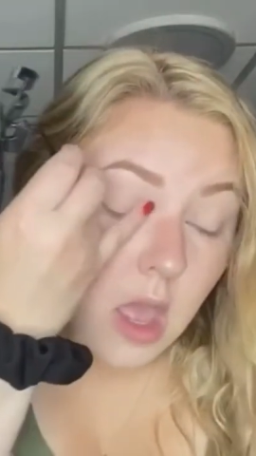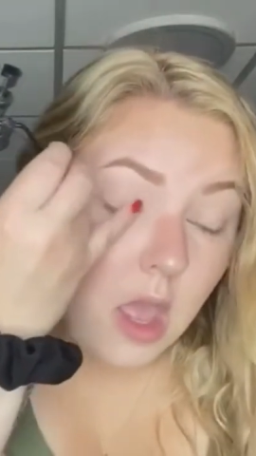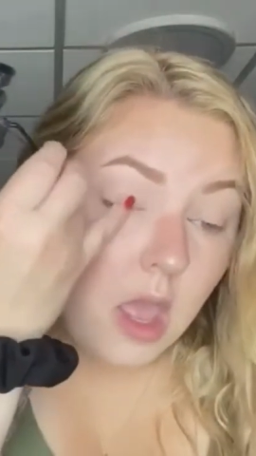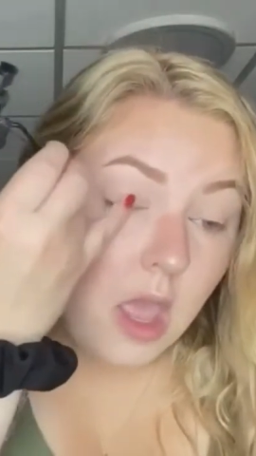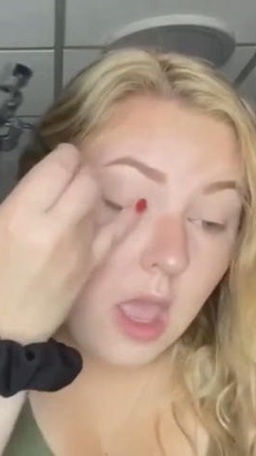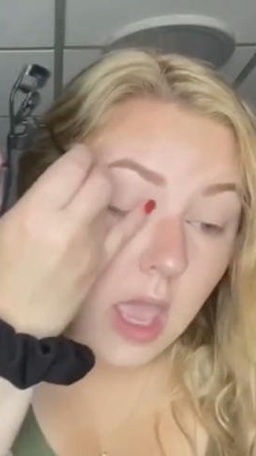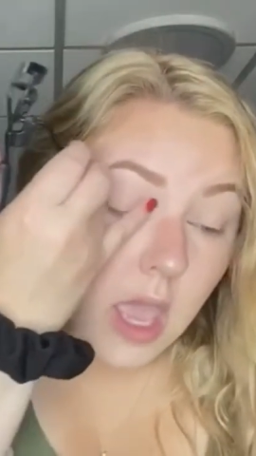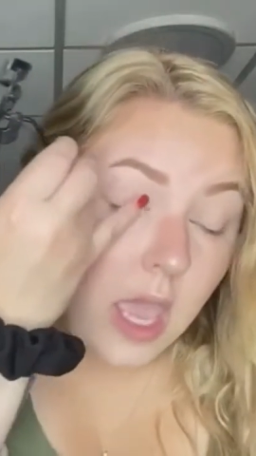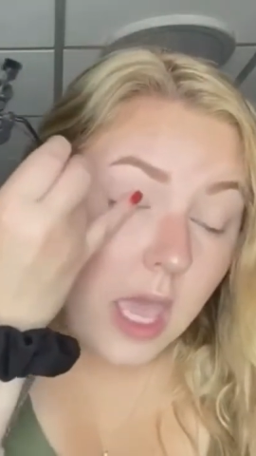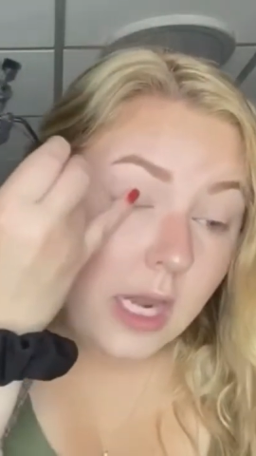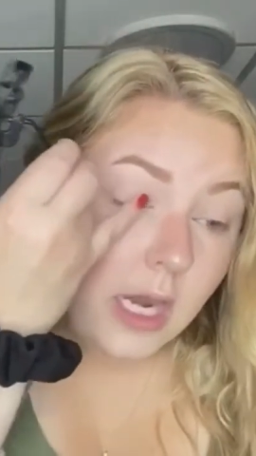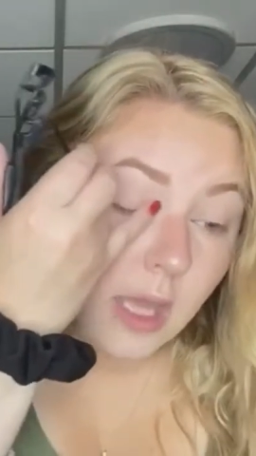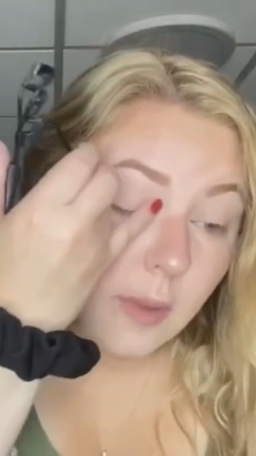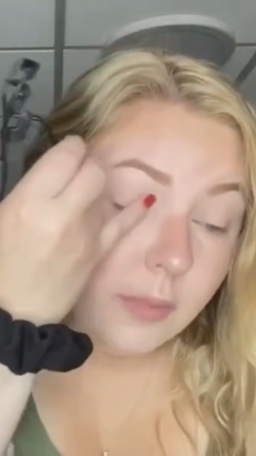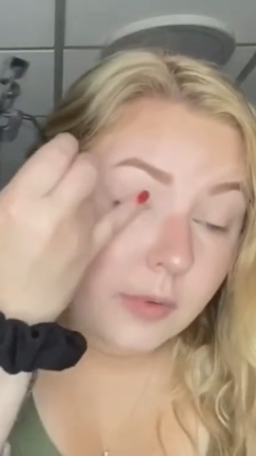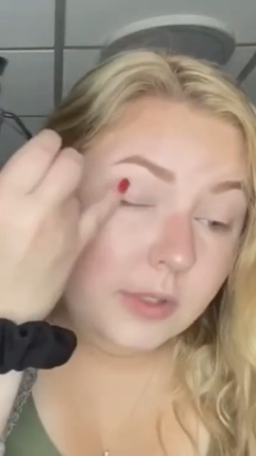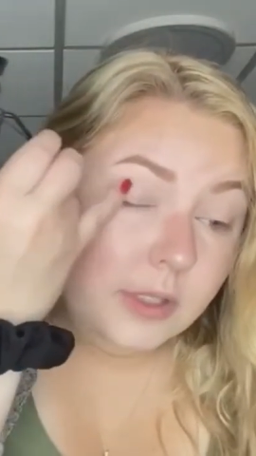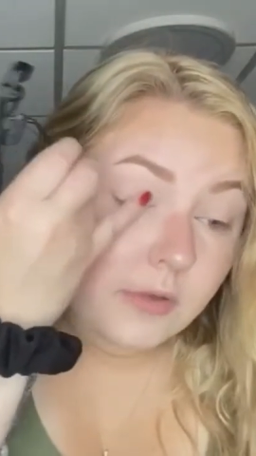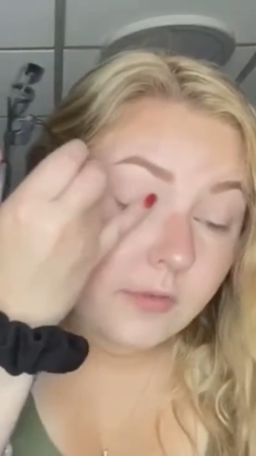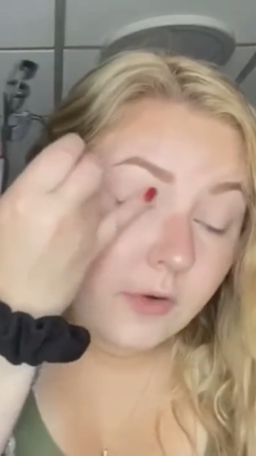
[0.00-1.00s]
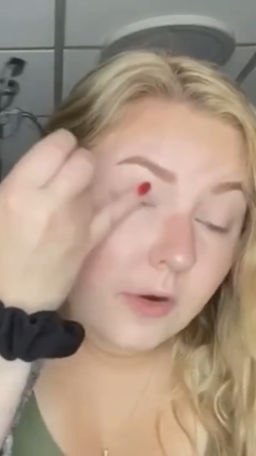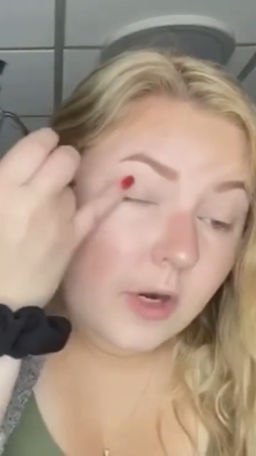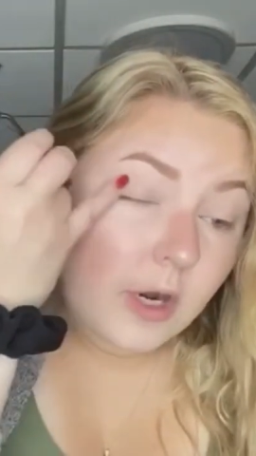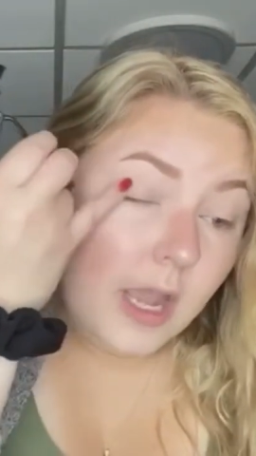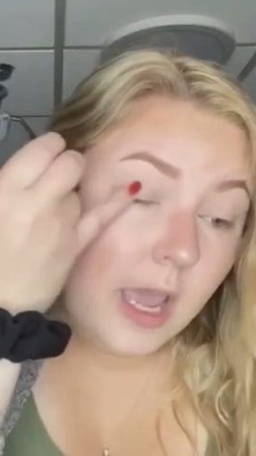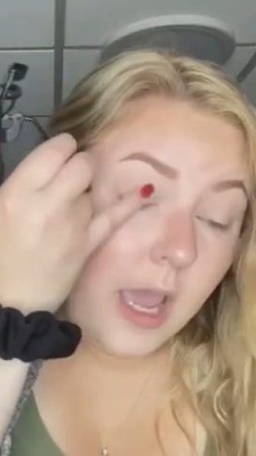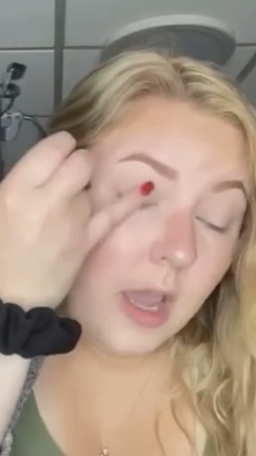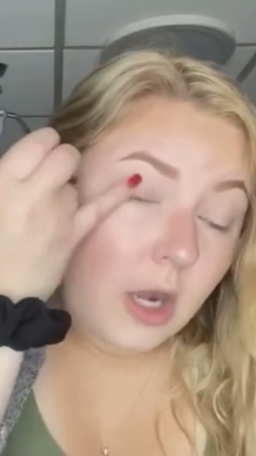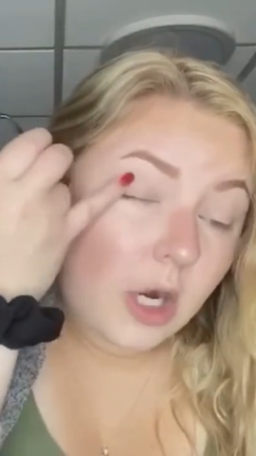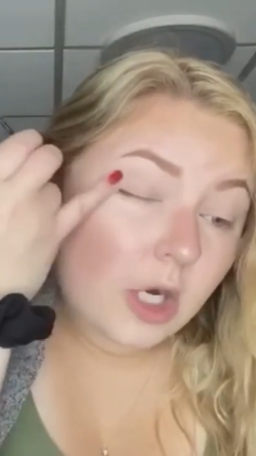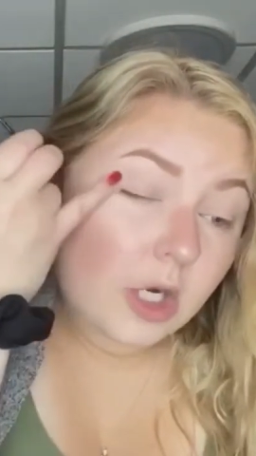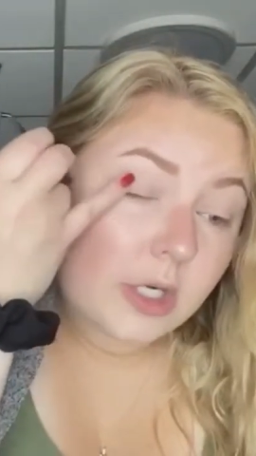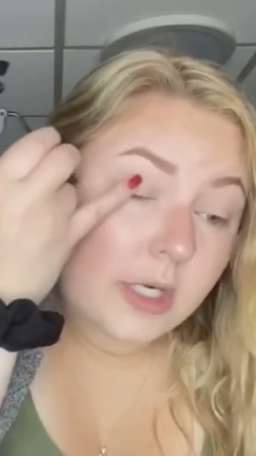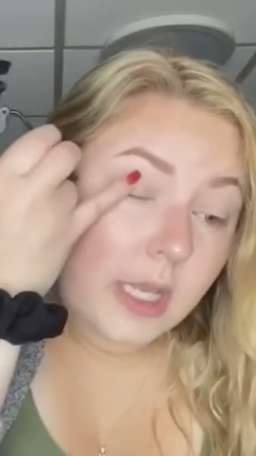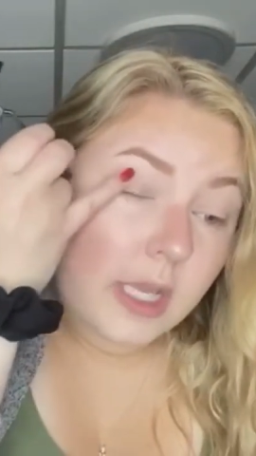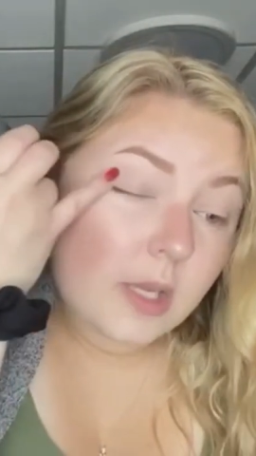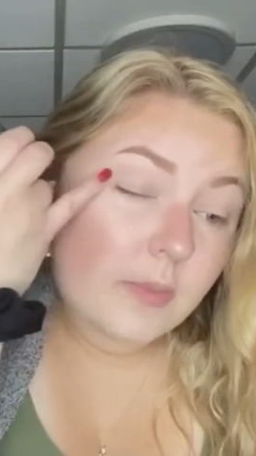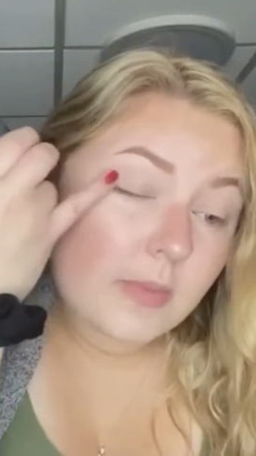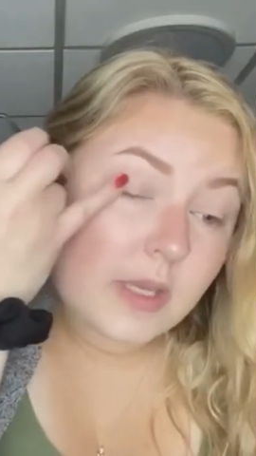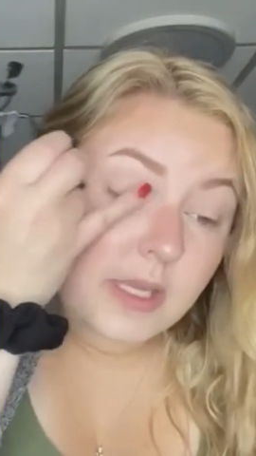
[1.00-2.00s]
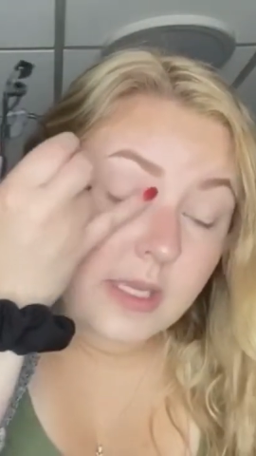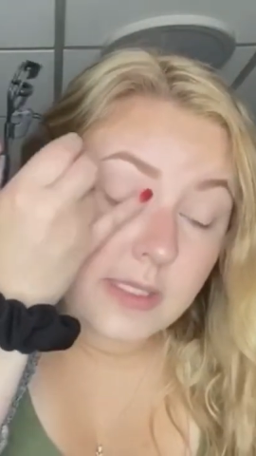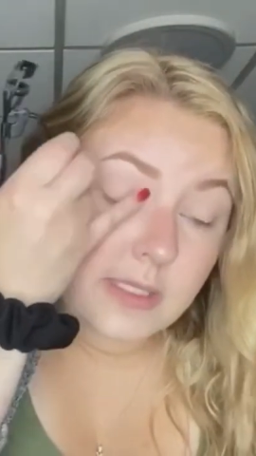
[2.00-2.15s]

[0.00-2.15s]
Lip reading: And I believe her name is